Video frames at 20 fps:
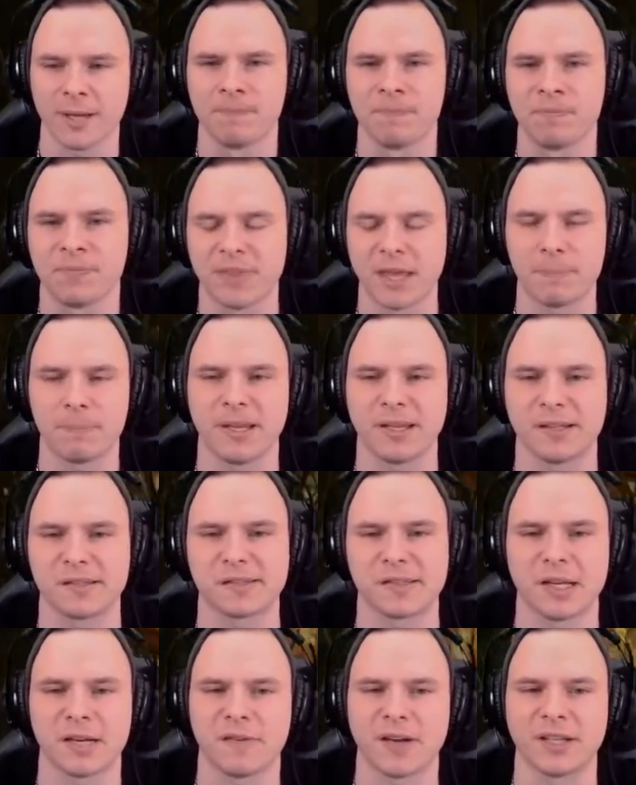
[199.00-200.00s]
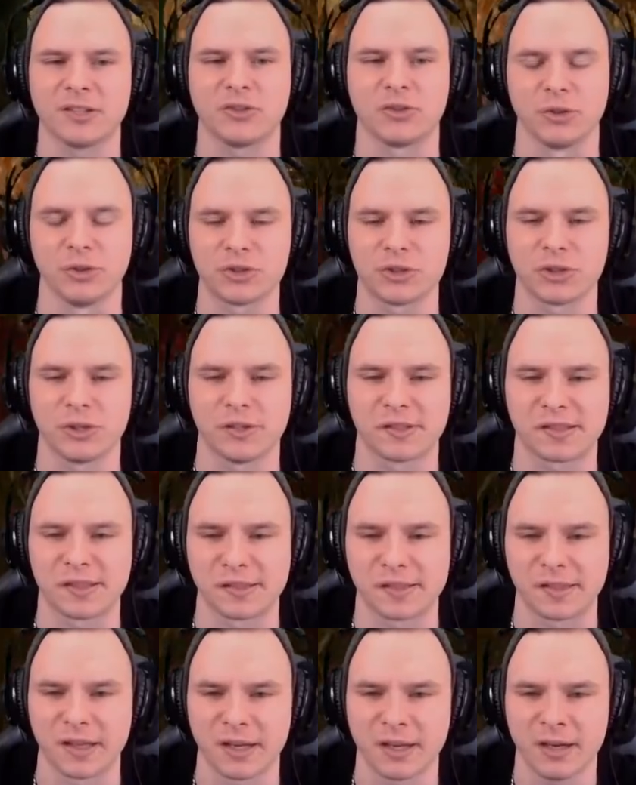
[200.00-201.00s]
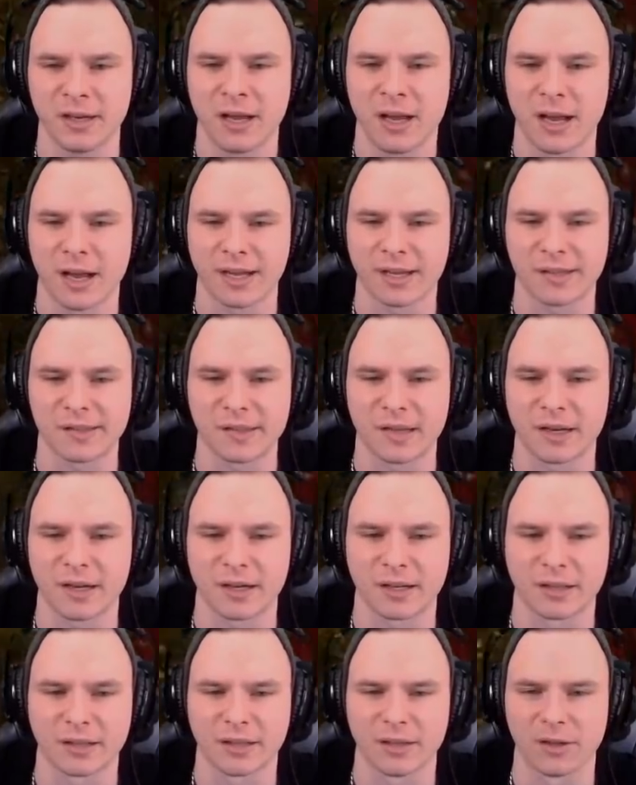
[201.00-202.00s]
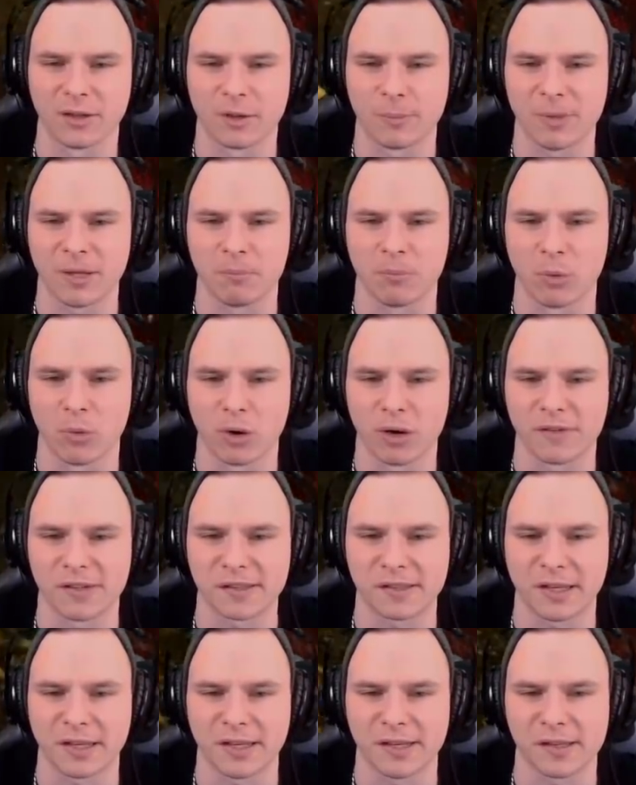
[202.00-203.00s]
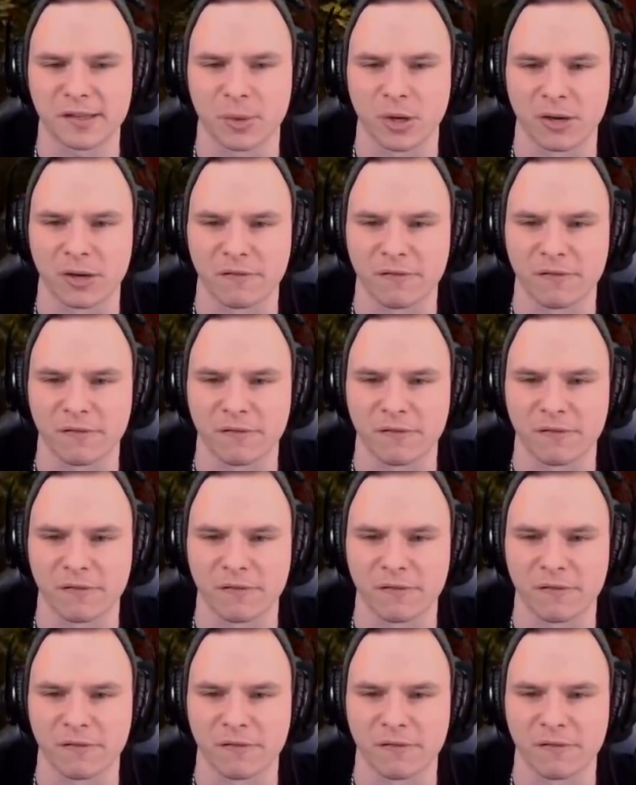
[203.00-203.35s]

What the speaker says: That being said, if I do choose to set it, I'm going to set it a little bit more of a sticky spot.